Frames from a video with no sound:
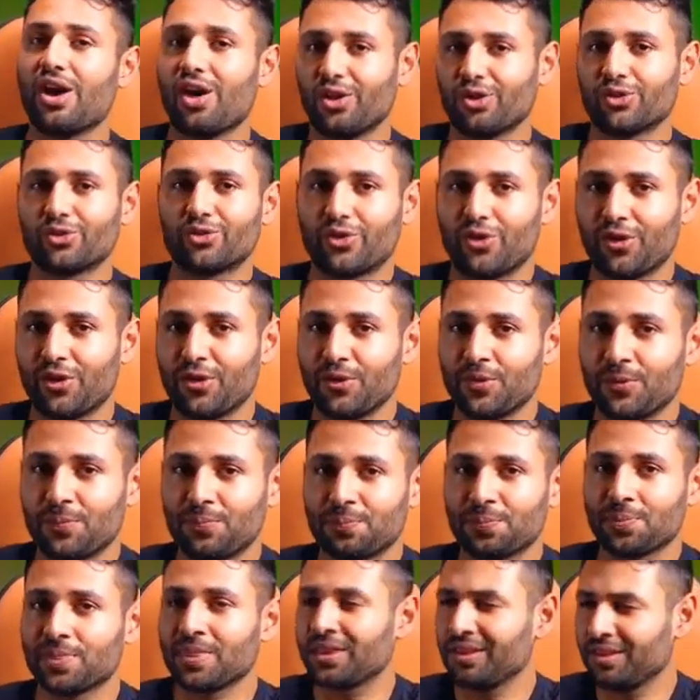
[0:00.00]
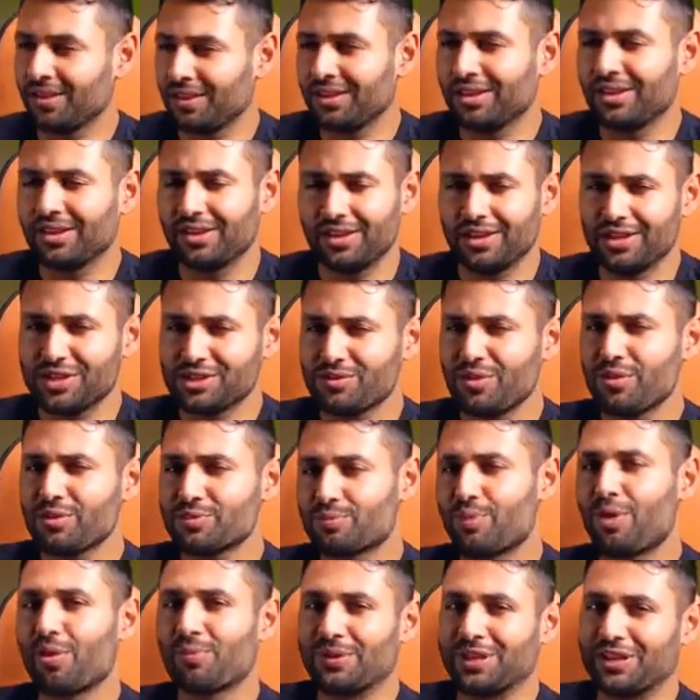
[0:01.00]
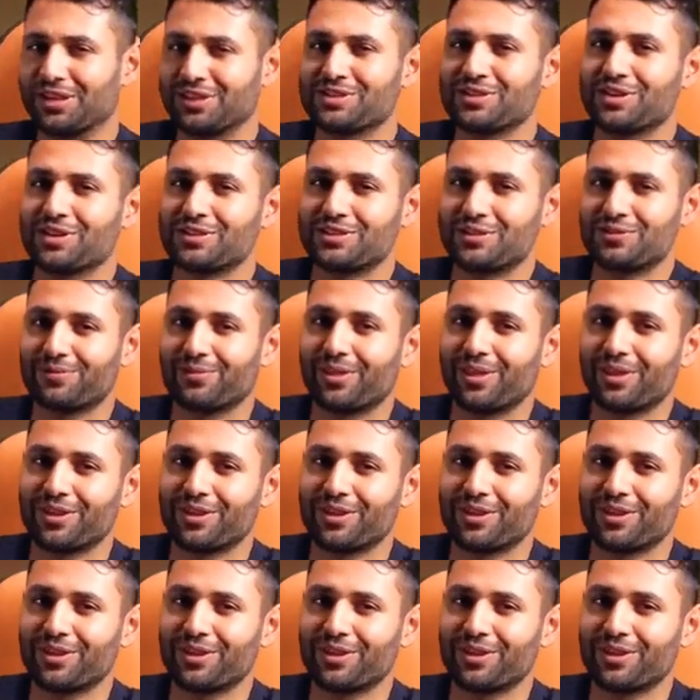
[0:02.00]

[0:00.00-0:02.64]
Ultra. So I was properly excited for